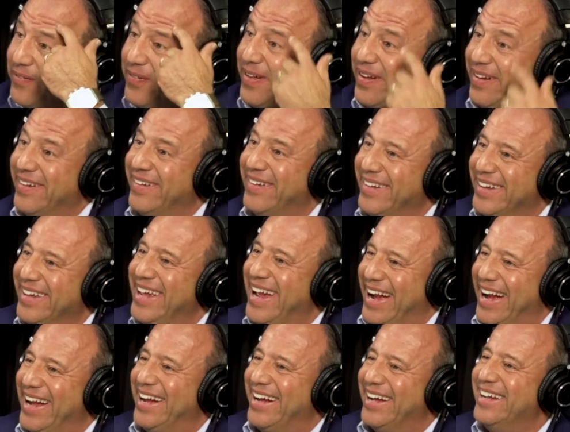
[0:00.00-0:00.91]
to?
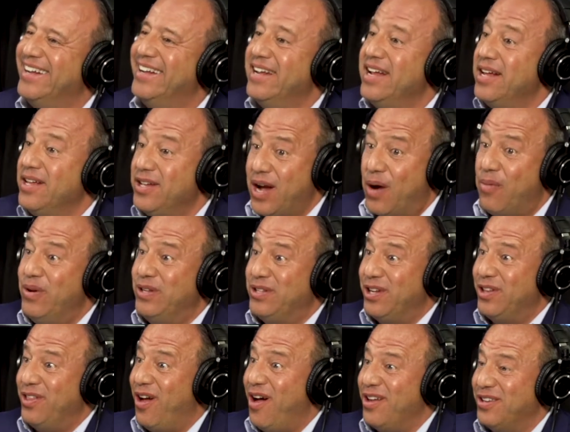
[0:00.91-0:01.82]
Yeah. yeah. I
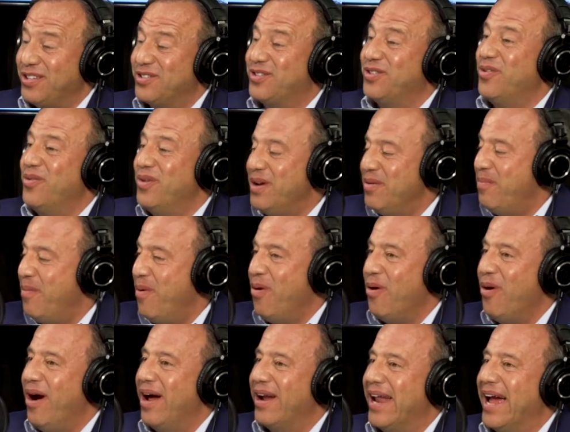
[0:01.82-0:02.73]
went to law school. What a
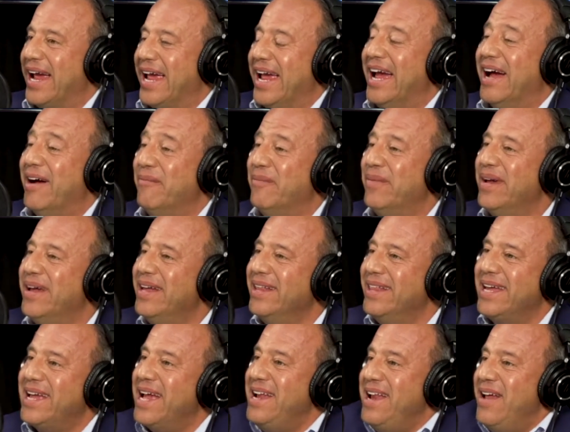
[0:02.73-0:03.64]
moron I am.
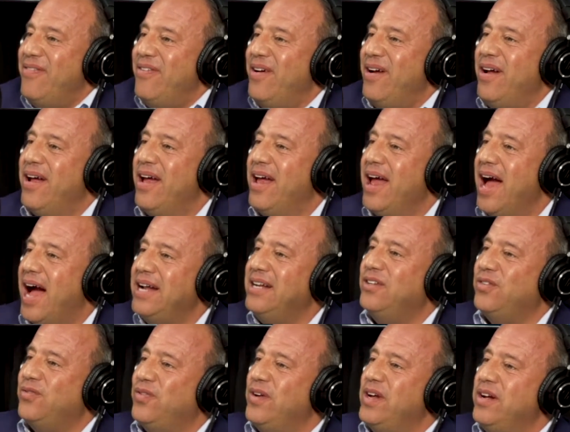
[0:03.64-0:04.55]
Like I never I
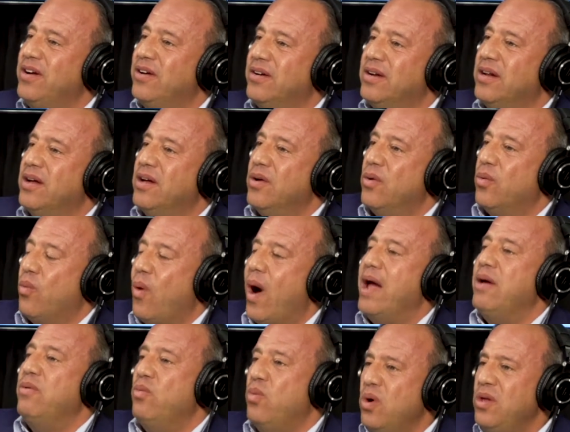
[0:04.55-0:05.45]
just figured
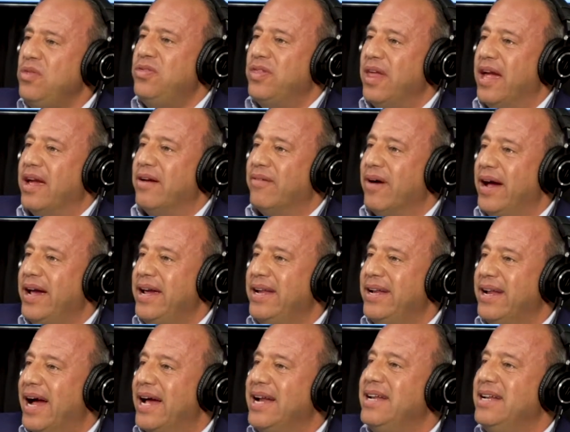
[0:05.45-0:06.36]
why wouldn't they,
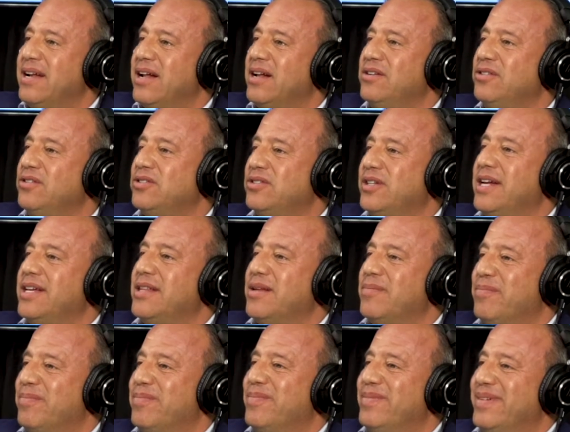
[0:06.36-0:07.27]
right? I didn't understand. Well, I would
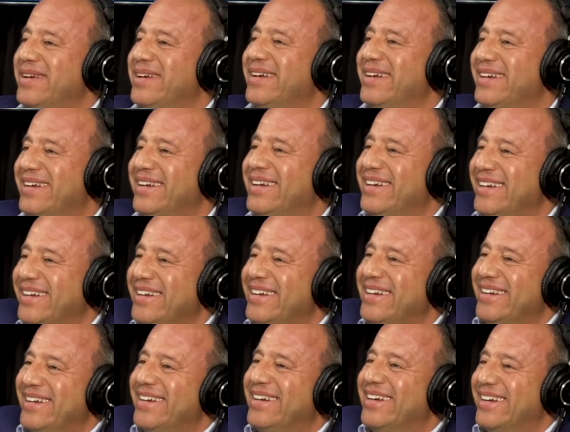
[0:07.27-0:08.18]
the, I would believe the same
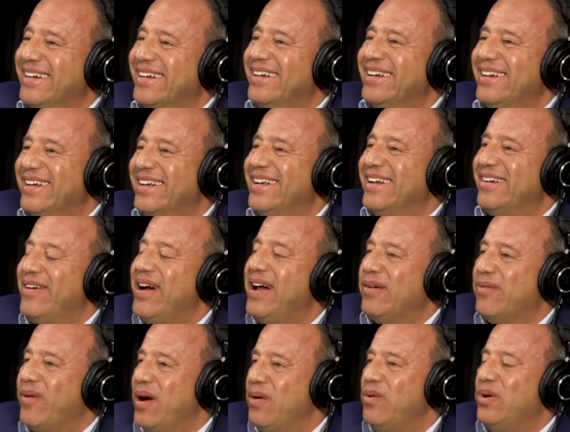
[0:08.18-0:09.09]
thing. Why wouldn't they?
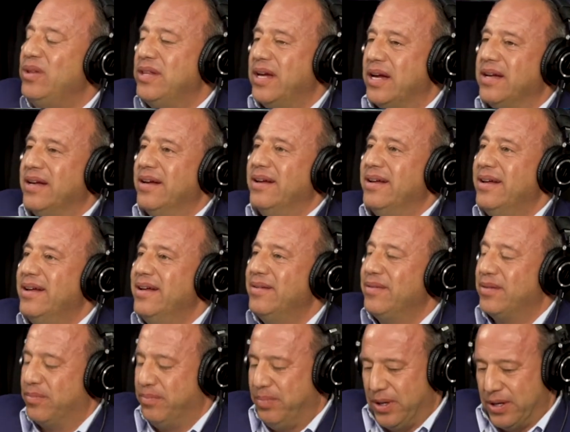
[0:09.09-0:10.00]
Right. Why wouldn't why they? wouldn't they?
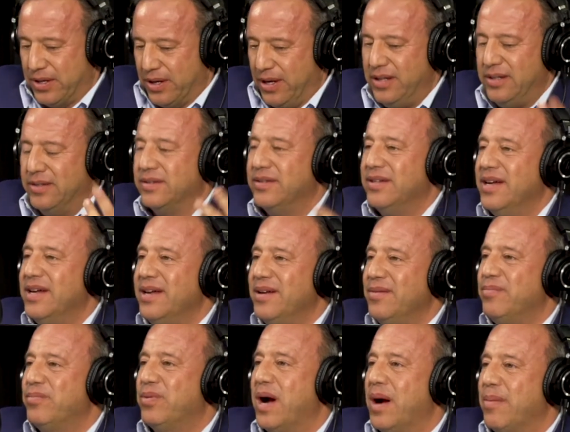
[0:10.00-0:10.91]
Because
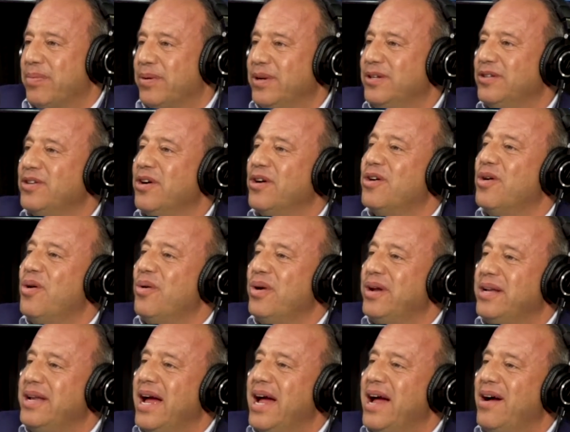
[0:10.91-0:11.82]
properties are
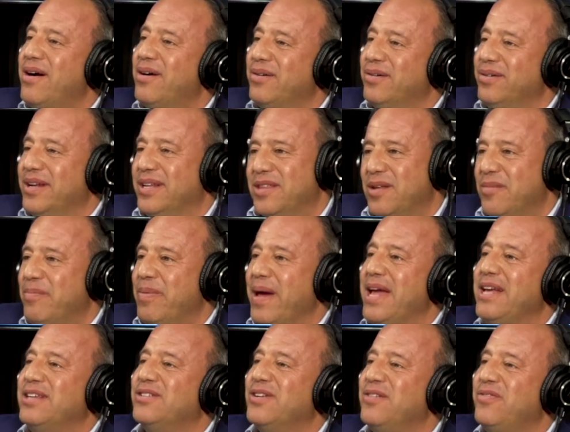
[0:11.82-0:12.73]
going down and the
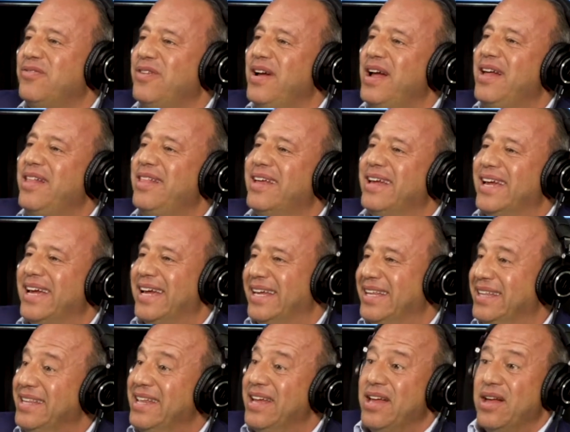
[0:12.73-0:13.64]
banks are
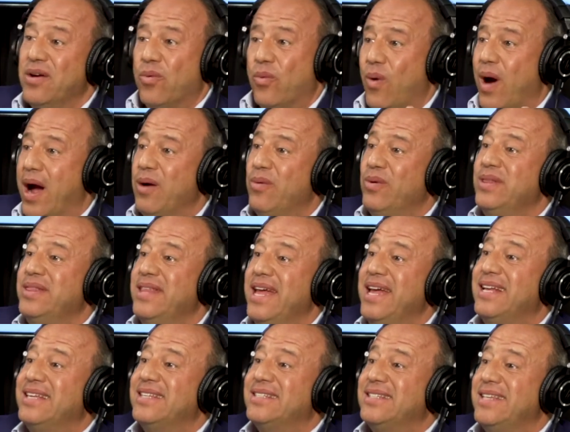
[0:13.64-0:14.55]
failing and why would
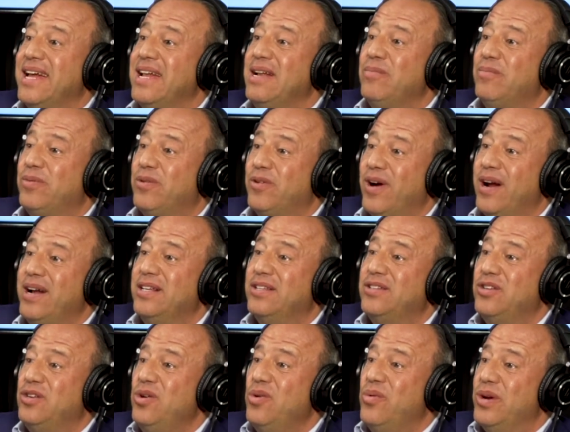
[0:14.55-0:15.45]
they extend
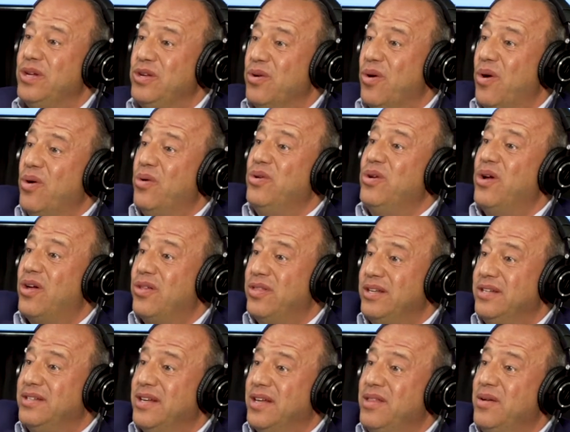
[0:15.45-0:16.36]
credit to you when you owned all
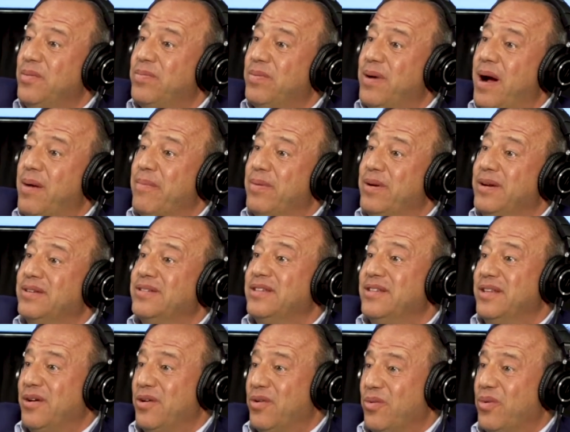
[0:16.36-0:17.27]
these other properties
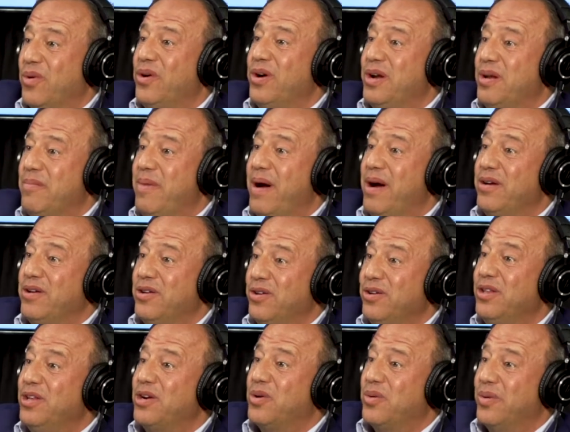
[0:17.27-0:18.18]
and they're worried about
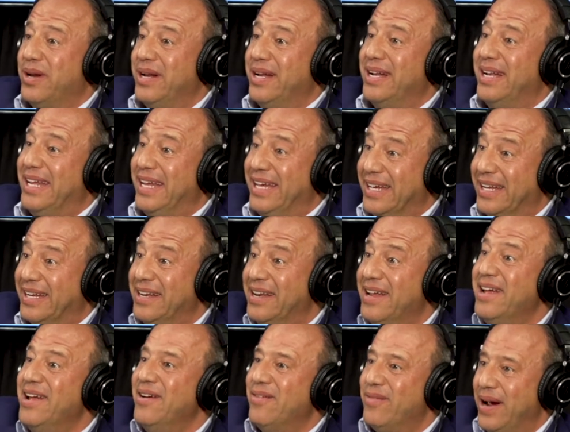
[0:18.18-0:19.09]
your liquidity
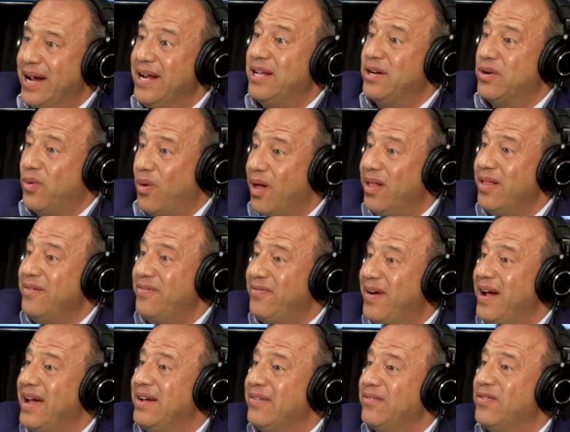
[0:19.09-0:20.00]
and right
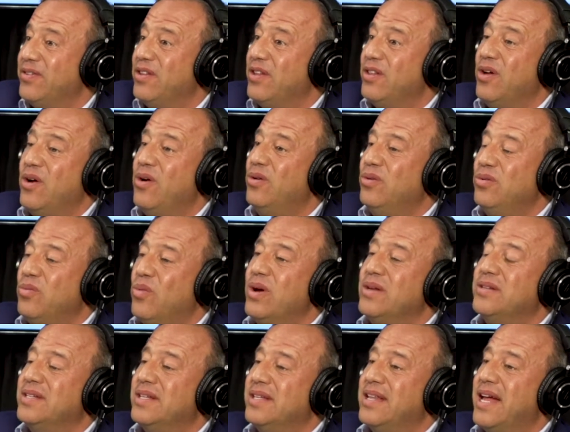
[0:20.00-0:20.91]
qualifying for the loan
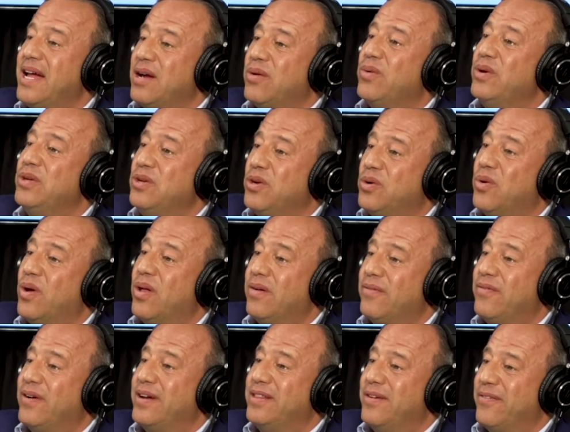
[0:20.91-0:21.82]
wasn't like when you
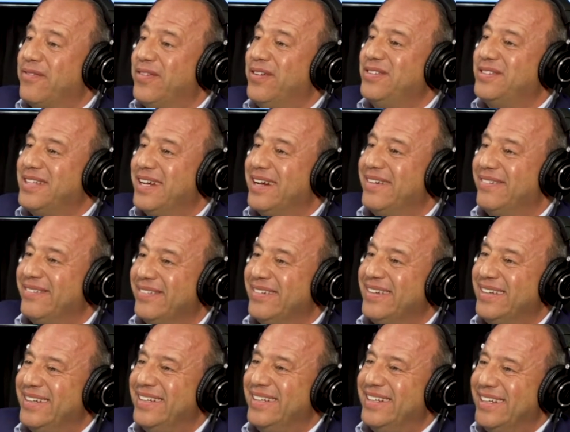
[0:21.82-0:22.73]
qualified well, because the first time. Be,
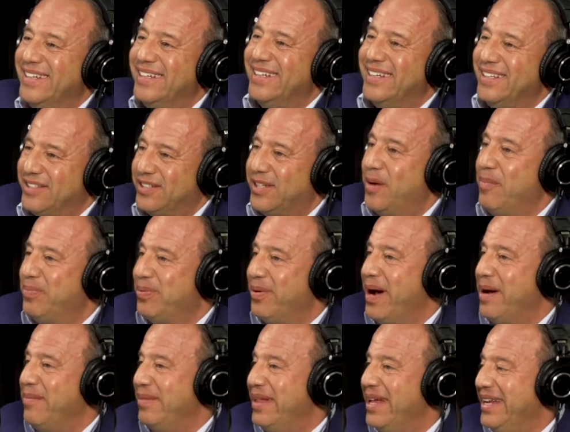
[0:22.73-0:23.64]
well, here's the answer.
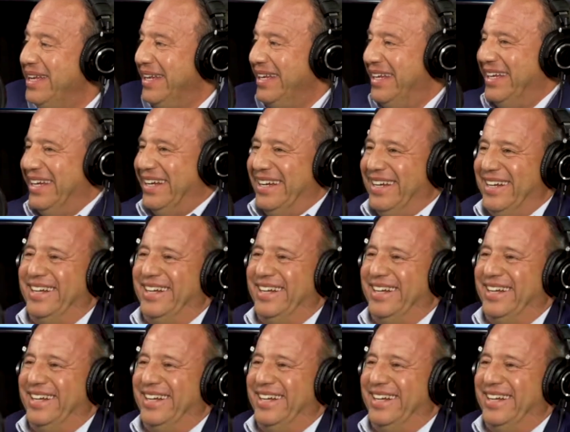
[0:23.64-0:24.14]
Subprime lending.